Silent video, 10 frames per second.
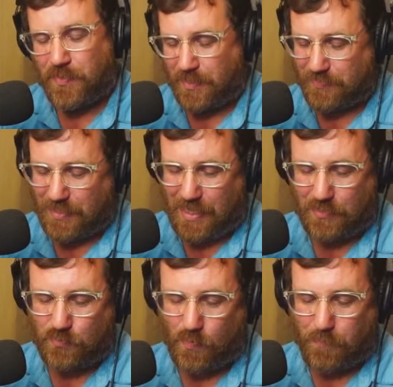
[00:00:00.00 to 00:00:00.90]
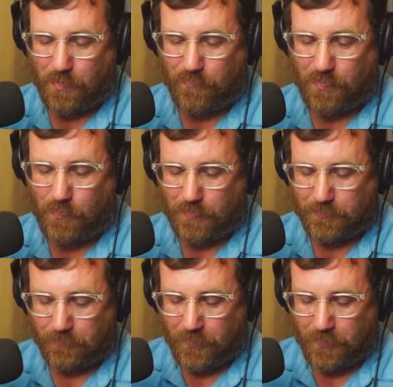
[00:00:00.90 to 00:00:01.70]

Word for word: is the actual perfect one.